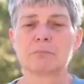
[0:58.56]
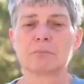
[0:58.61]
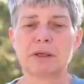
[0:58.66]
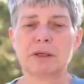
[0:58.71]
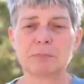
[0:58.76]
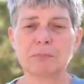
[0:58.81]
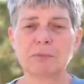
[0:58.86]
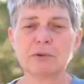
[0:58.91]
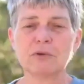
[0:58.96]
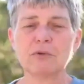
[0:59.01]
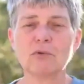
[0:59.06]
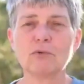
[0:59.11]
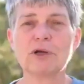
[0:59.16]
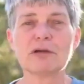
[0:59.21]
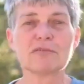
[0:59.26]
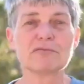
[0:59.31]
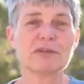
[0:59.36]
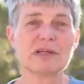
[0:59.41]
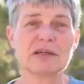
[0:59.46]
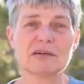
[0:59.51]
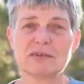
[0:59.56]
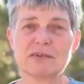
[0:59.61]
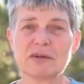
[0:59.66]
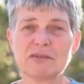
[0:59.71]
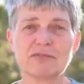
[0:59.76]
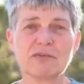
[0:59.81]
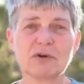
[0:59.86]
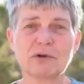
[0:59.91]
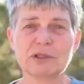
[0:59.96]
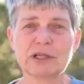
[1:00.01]
People who have never
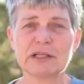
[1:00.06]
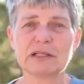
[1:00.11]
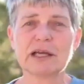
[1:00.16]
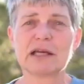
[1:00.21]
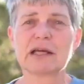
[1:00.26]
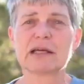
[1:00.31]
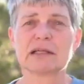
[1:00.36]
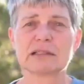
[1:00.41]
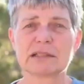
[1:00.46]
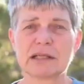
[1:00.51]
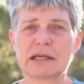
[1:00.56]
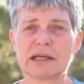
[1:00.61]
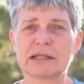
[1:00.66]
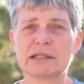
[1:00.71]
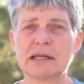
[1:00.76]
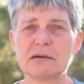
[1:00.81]
voted a